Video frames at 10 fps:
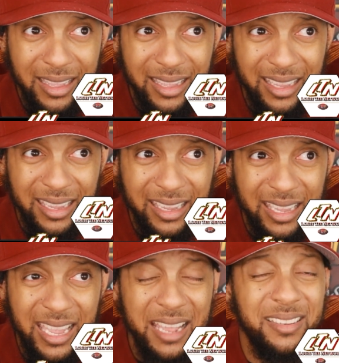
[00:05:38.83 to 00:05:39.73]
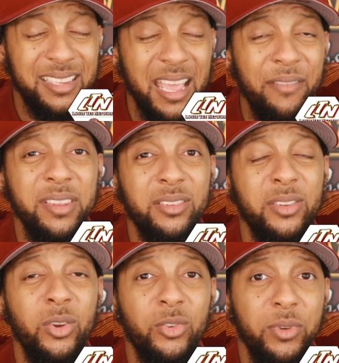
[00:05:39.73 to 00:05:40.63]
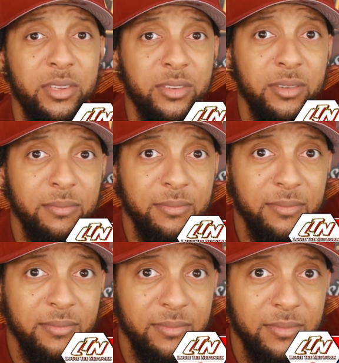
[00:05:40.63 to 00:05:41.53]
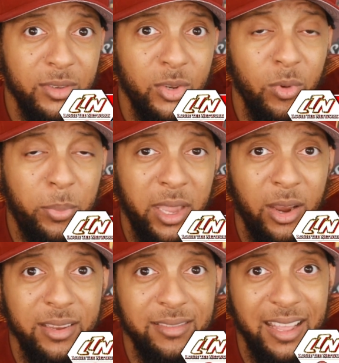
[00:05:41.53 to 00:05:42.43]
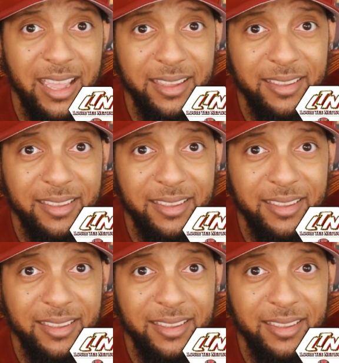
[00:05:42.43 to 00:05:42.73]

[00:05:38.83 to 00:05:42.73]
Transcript: he had 7 surgeries to repair his leg,